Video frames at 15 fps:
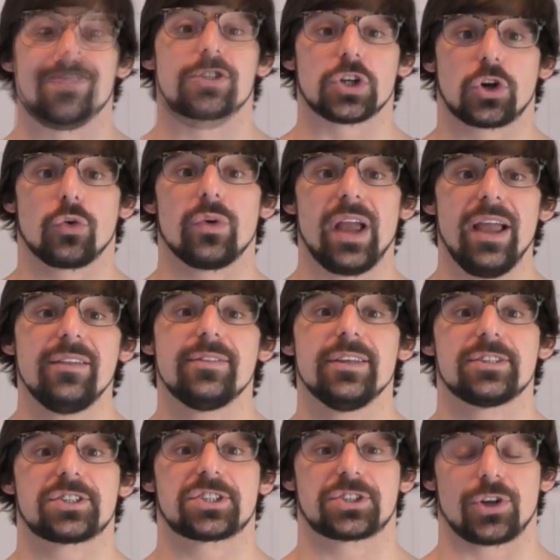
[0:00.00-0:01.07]
To create
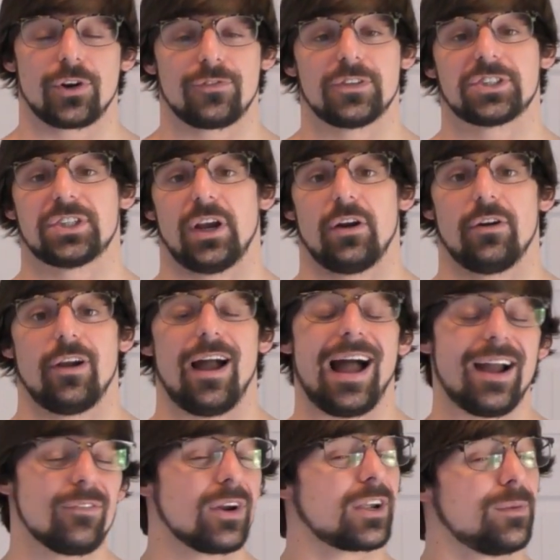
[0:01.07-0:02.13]
this surface area,
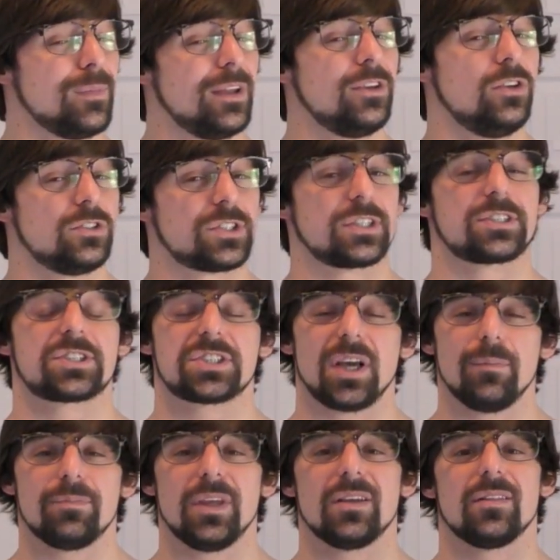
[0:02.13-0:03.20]
I recommend using
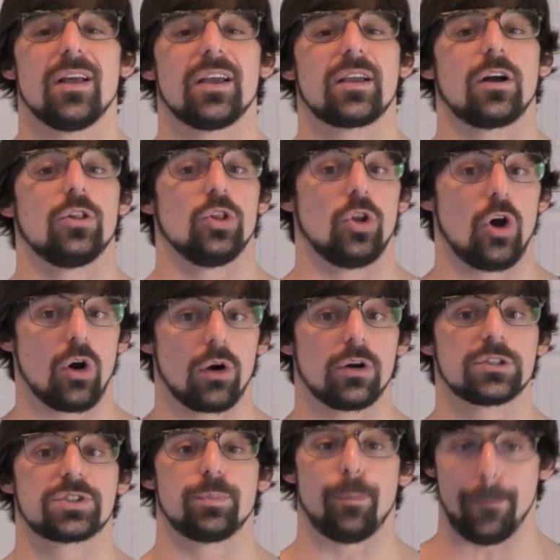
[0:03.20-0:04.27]
something like a large